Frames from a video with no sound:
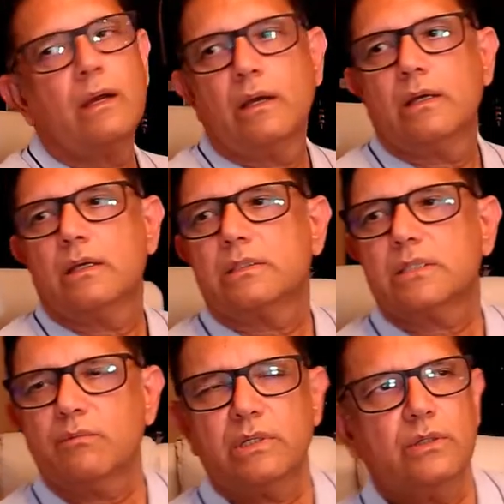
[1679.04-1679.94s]

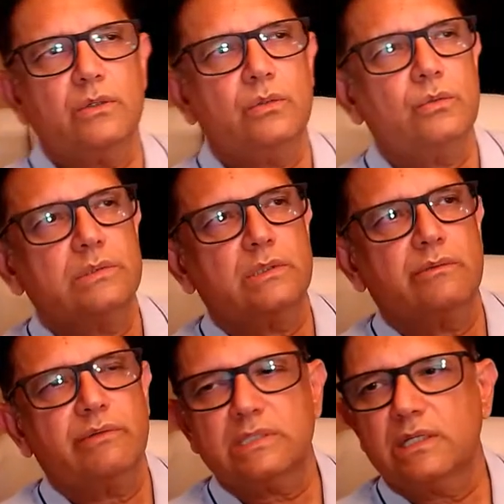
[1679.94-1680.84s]
Somebody whose
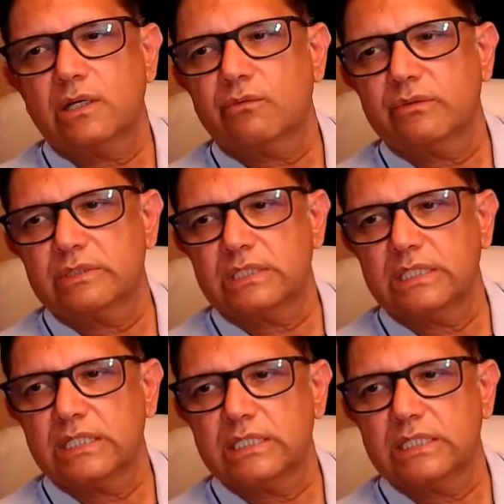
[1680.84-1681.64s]
first language was English